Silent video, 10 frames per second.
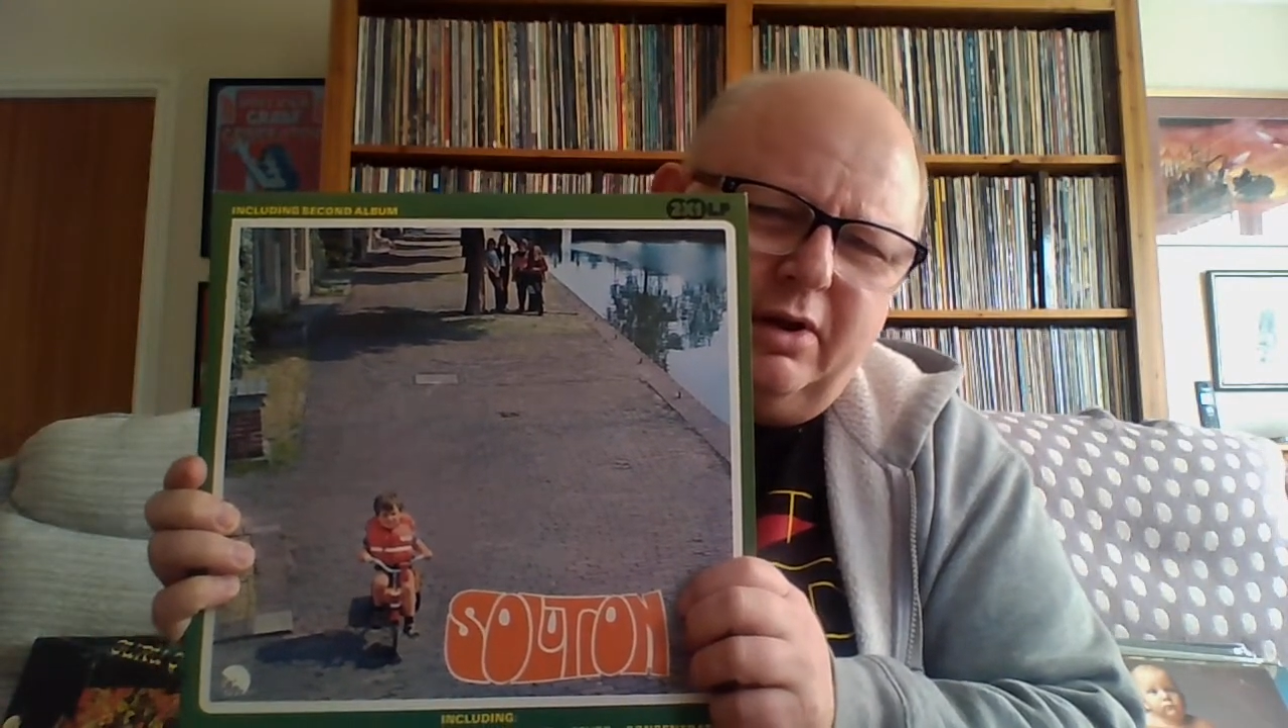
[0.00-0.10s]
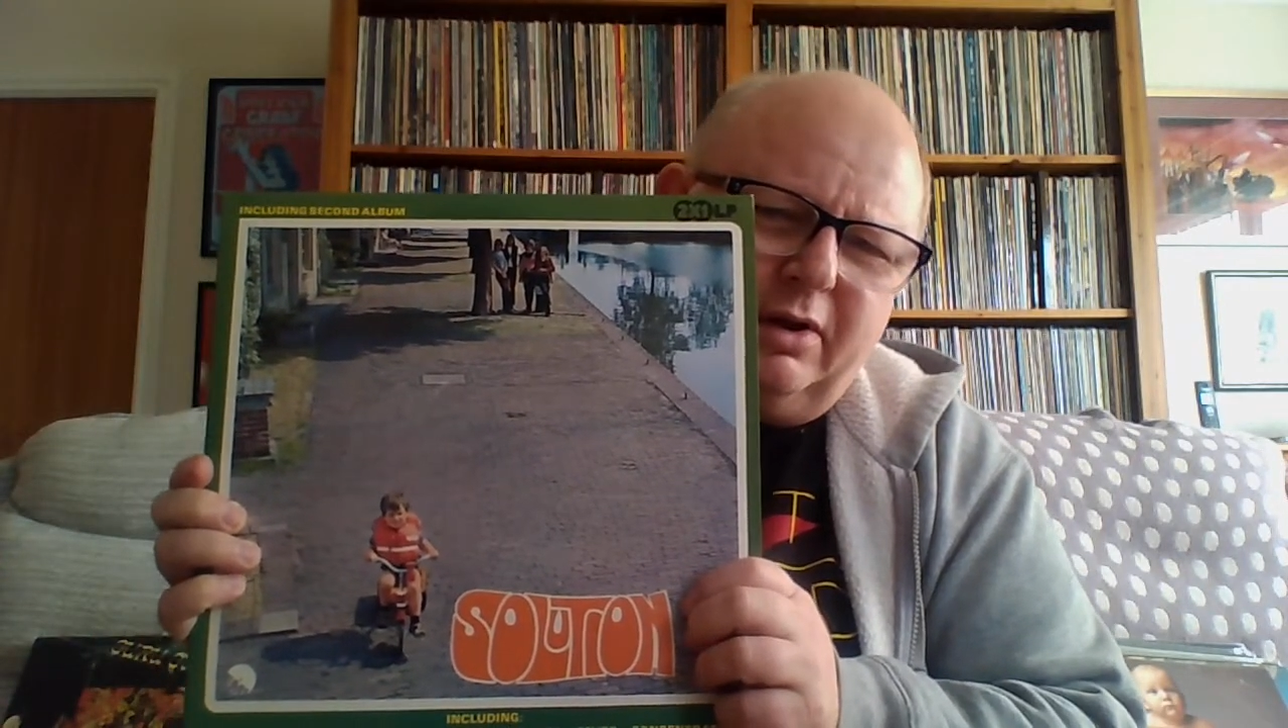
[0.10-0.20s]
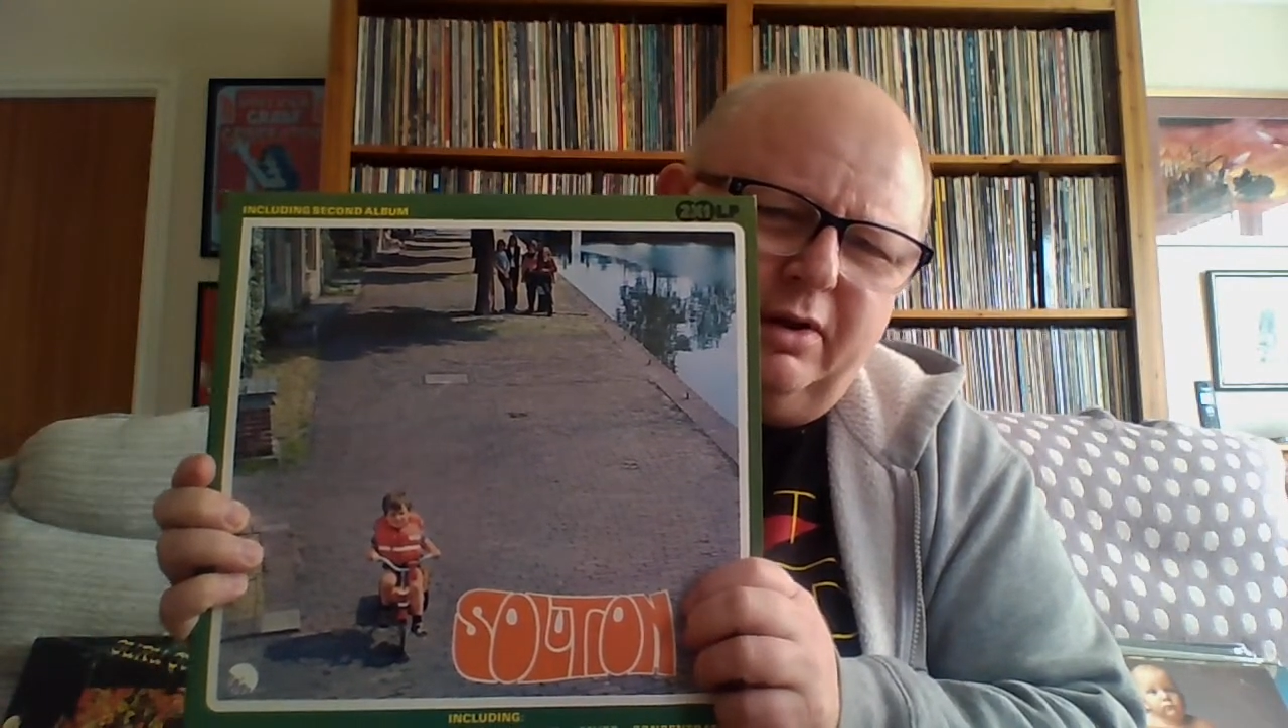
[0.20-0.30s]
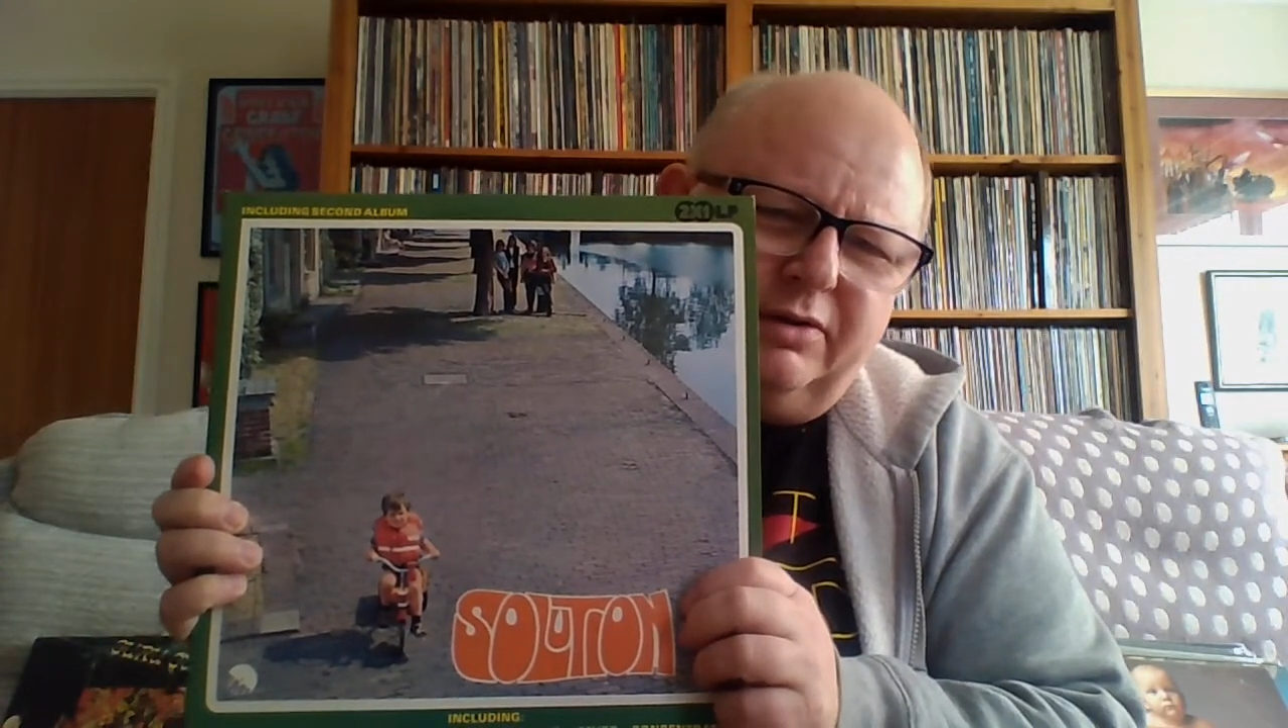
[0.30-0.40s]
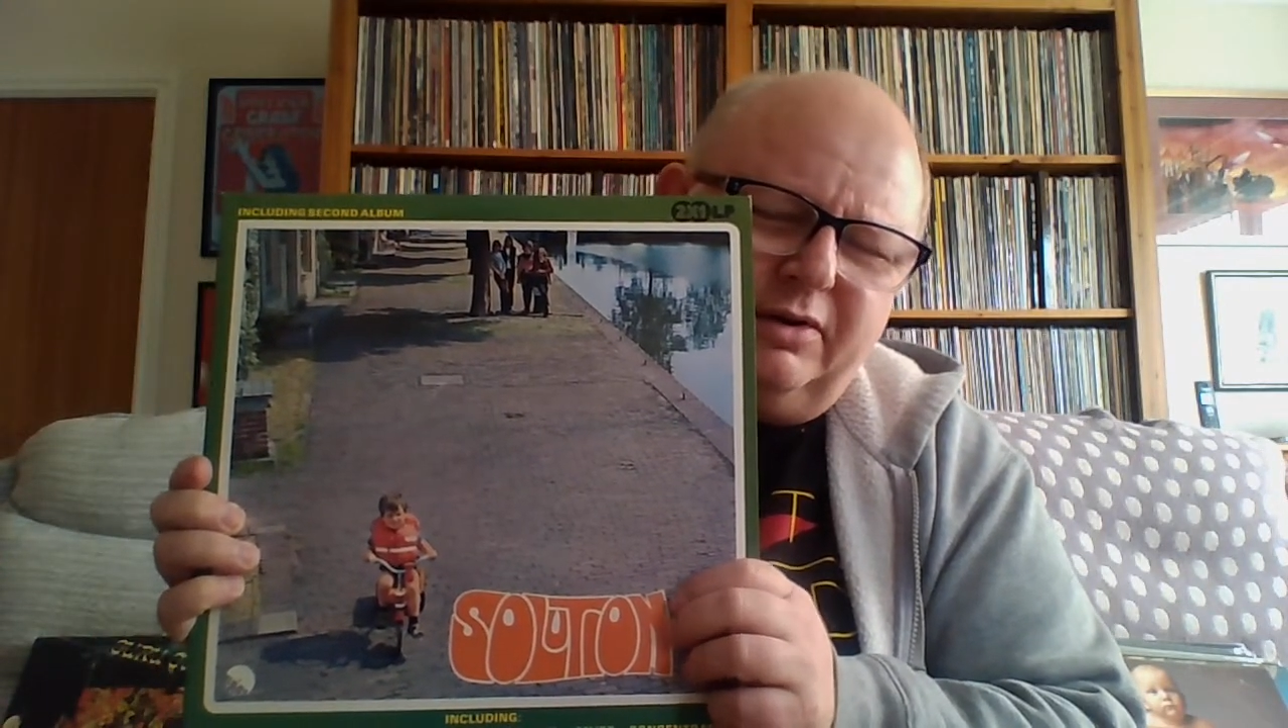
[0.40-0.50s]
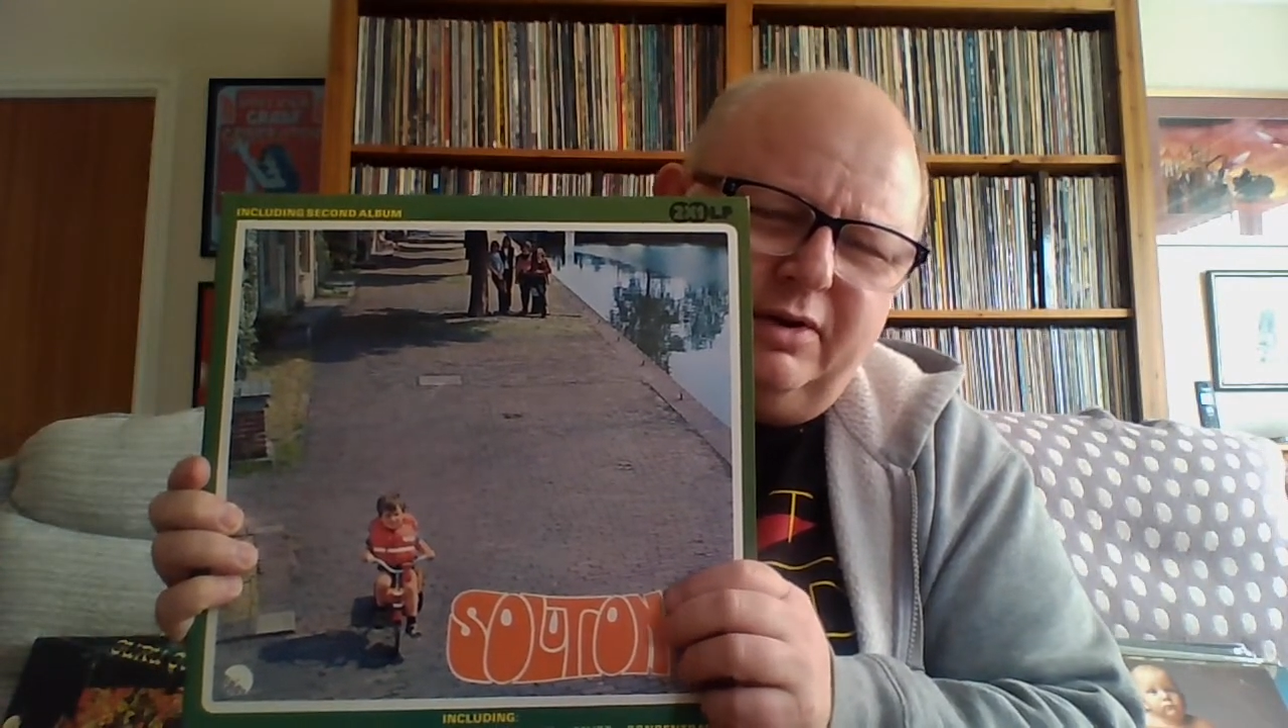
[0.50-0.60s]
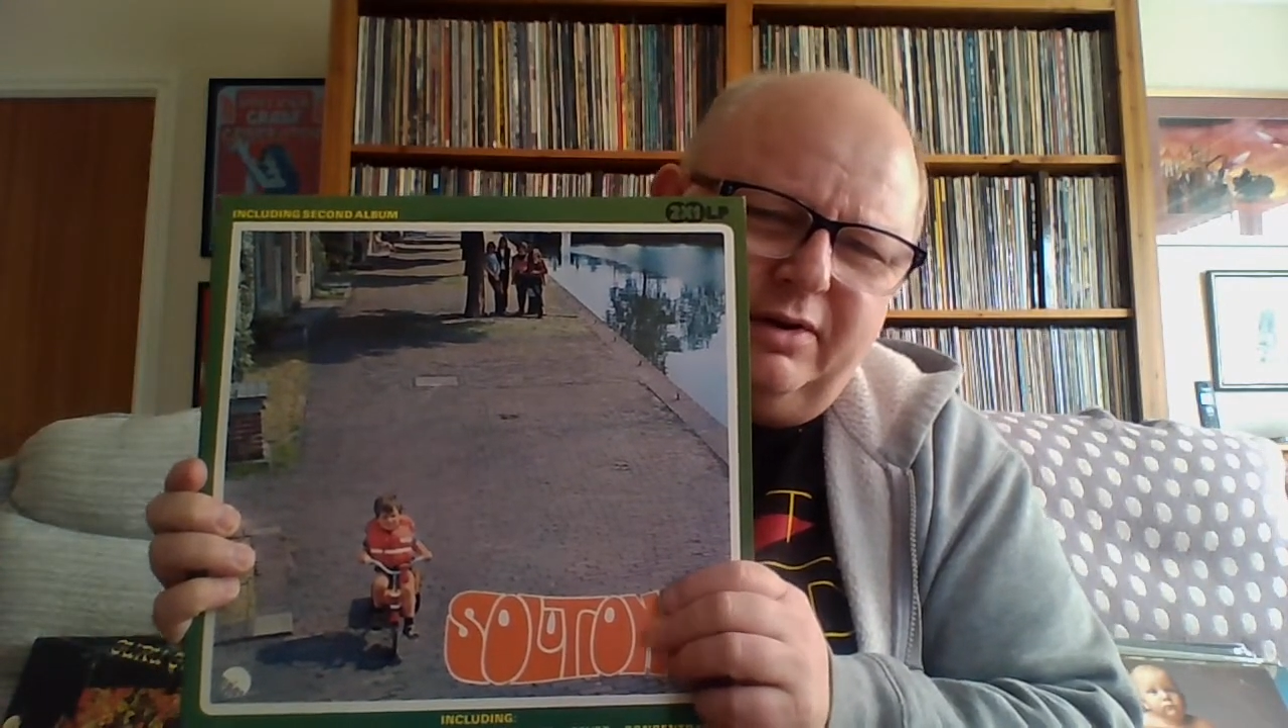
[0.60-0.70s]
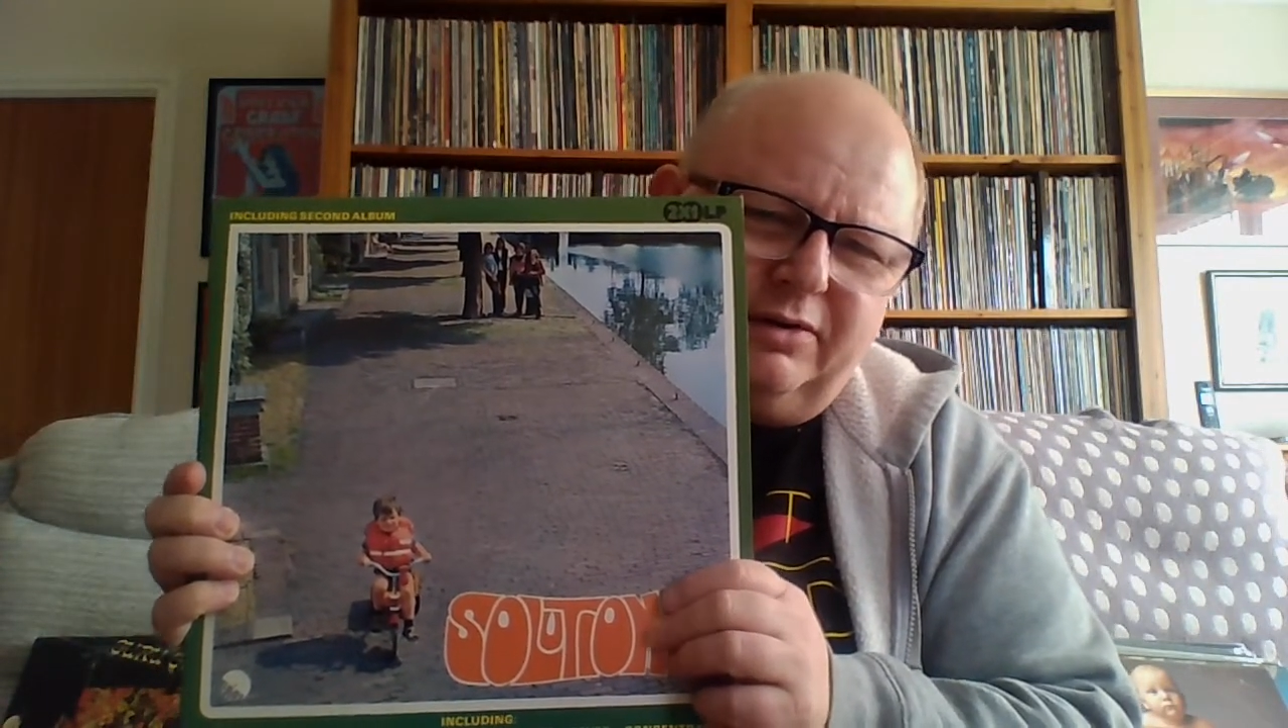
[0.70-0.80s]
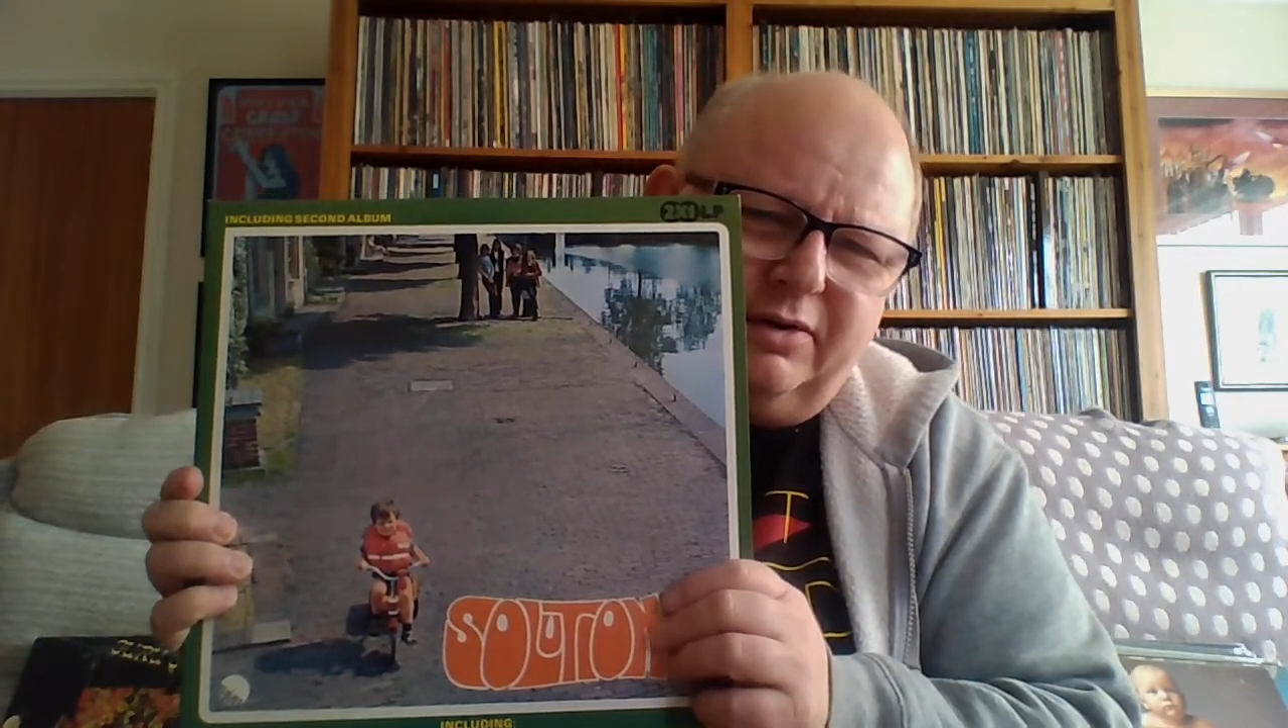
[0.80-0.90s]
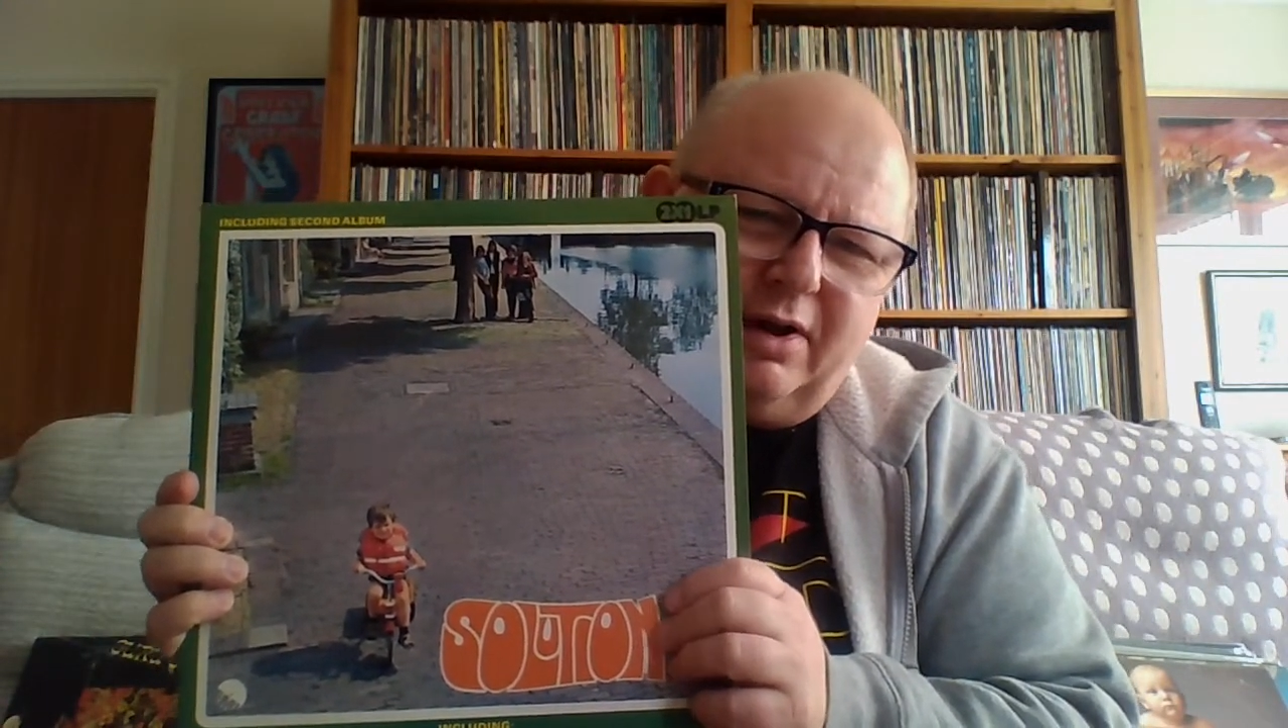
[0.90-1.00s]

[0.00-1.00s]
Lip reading: It's a decent